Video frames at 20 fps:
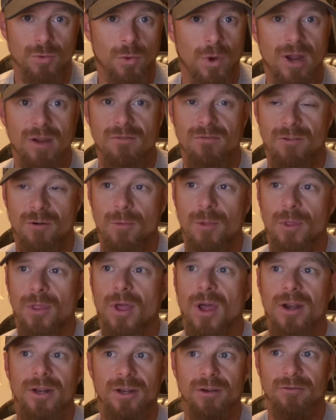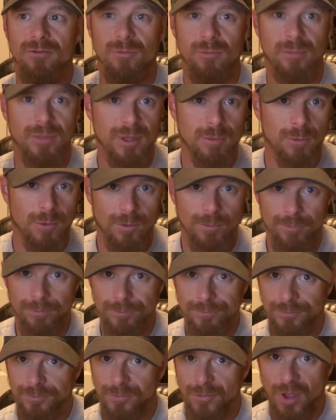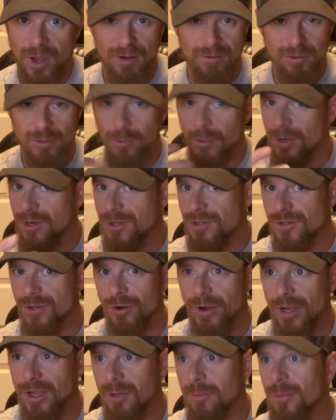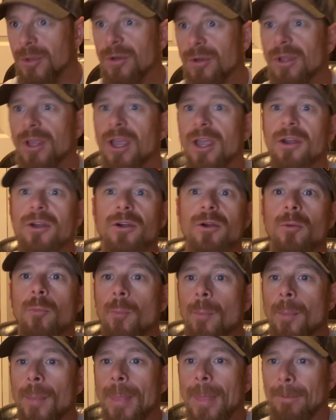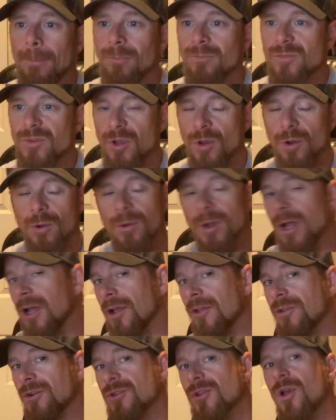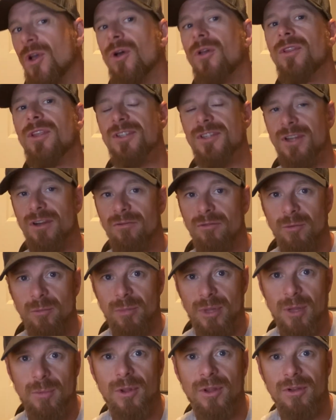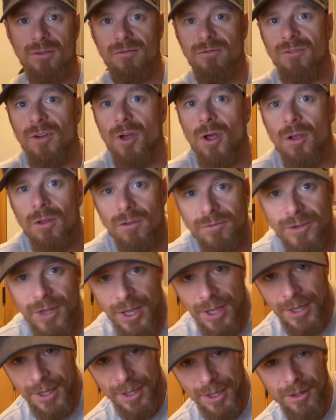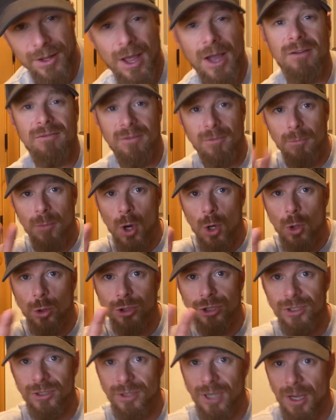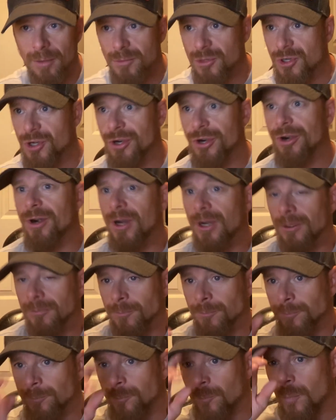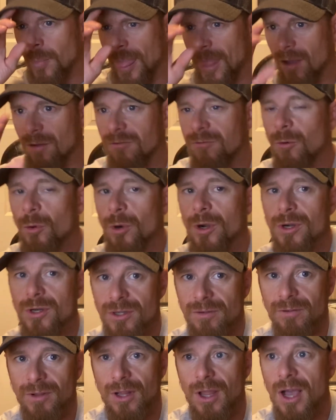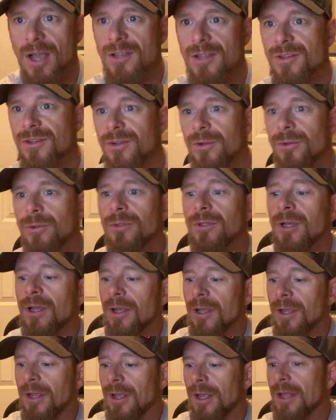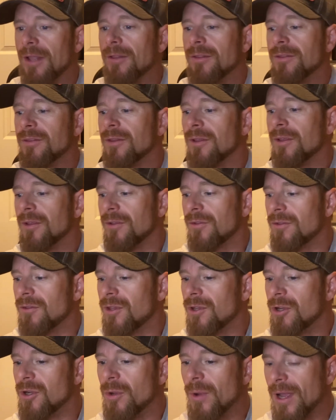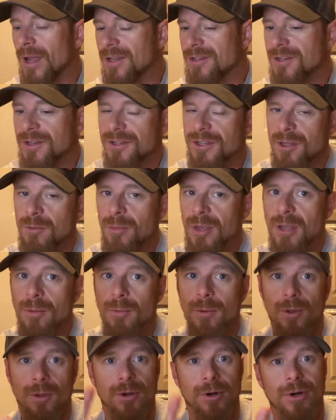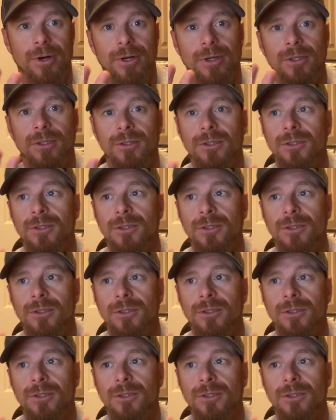right, from a lot of different people. Not everyone is a great communicator. So there's all these different people involved, a lot of emotion, I'm sure. 4 years of a lawsuit, and the new SEC people are